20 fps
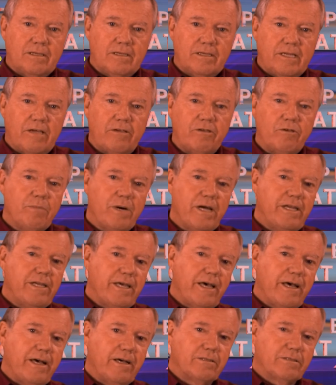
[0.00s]
Now you might
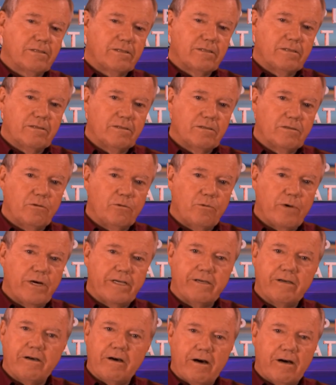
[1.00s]
ask
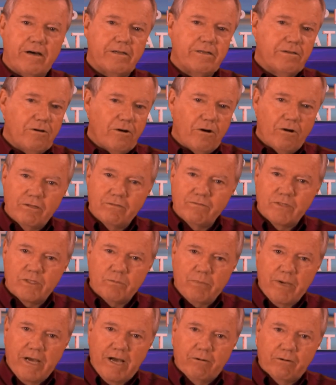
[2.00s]
why God, in all of
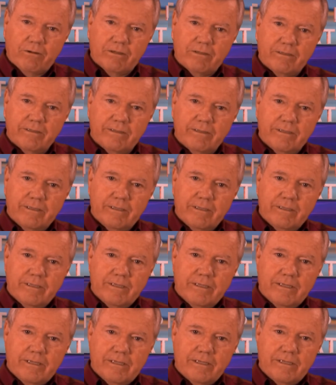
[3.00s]
his power,
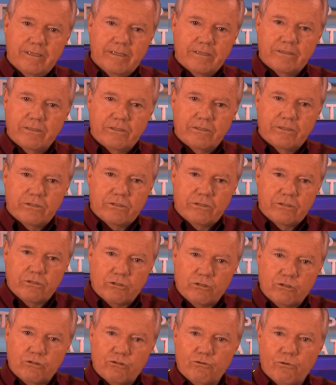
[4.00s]
doesn't just
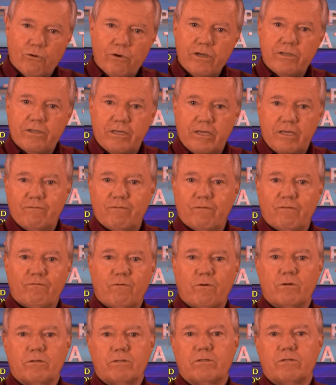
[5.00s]
destroy the evil
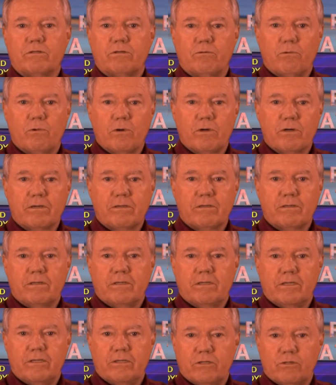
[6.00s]
forces at work
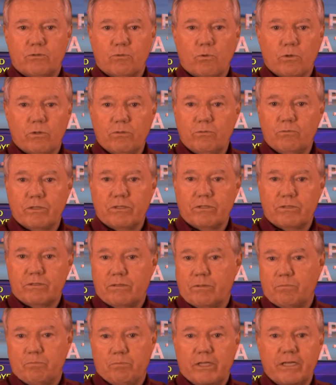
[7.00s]
in this world
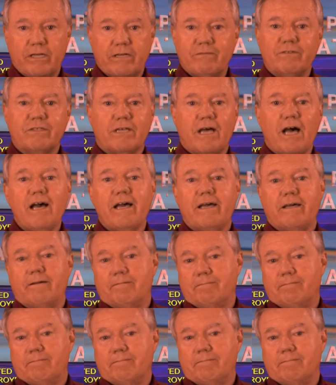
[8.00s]
with the blink of his eye.